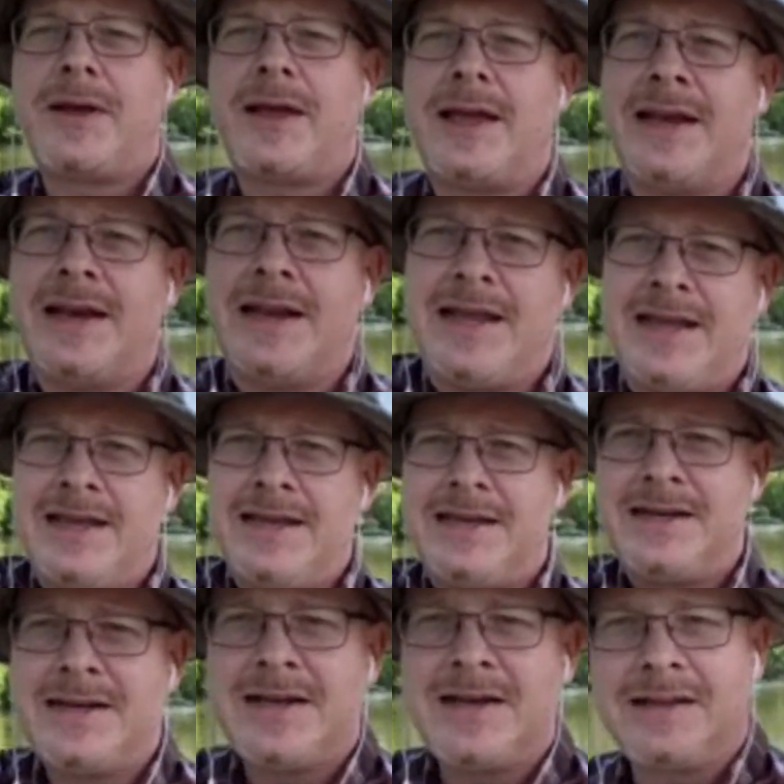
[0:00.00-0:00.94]
and
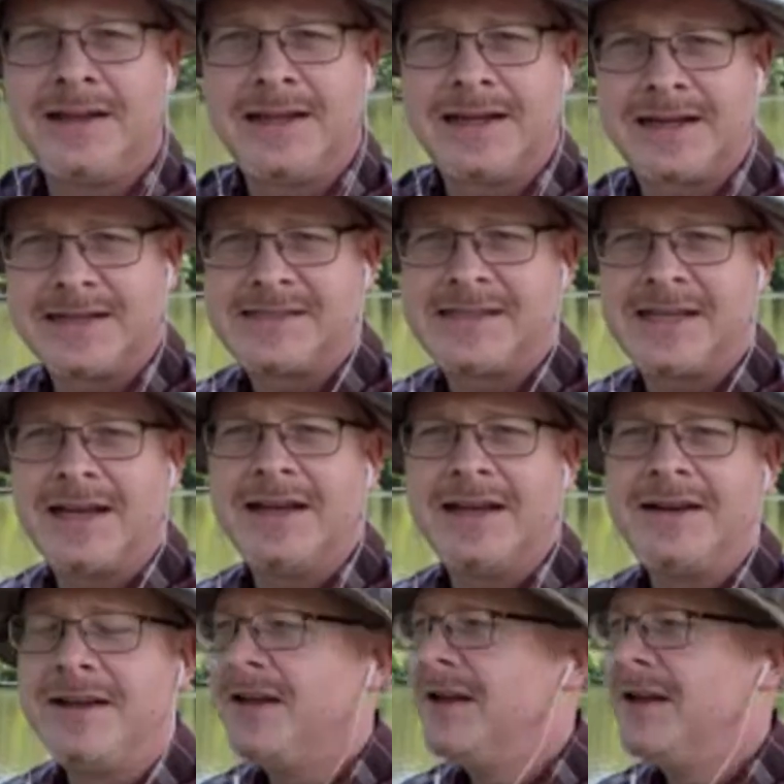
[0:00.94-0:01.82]
in, like I said,